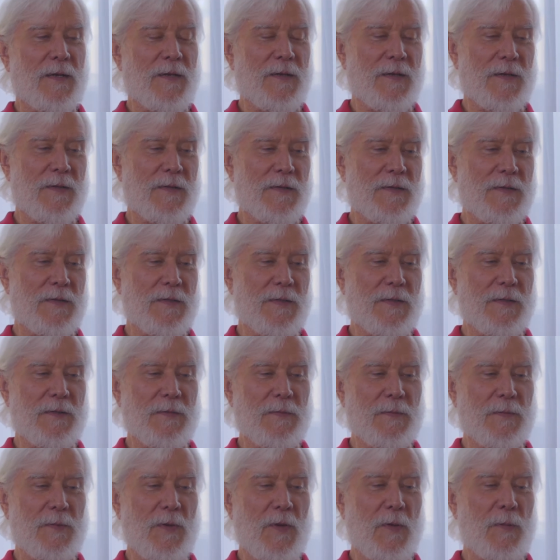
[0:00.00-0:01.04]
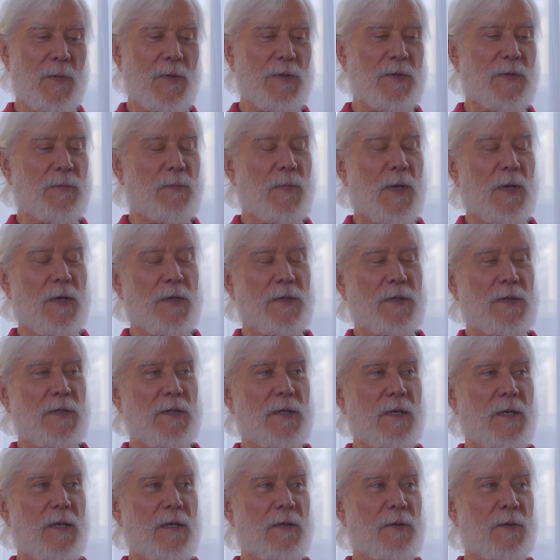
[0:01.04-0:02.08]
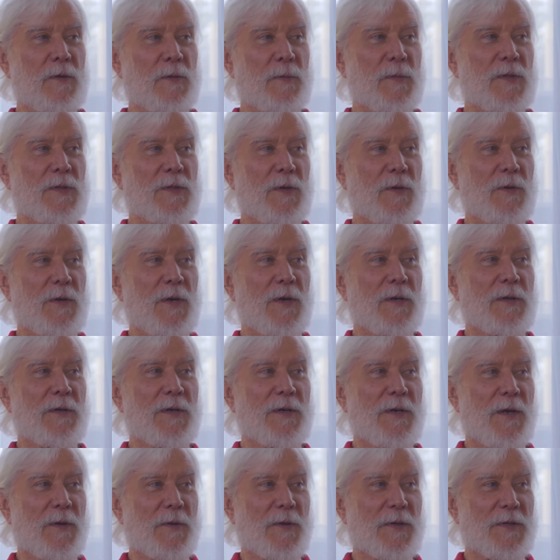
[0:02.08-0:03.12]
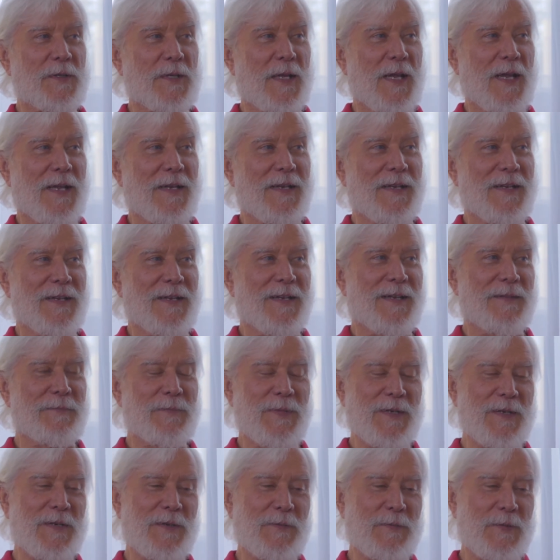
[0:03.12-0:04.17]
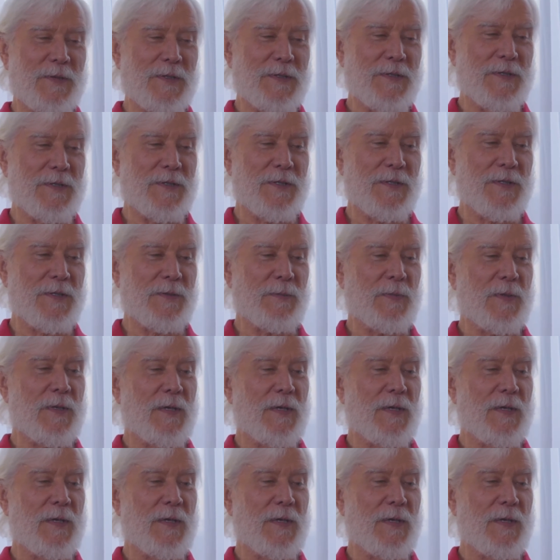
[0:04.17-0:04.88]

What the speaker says: it's almost embarrassing that it took me so long to notice that, being a physicist.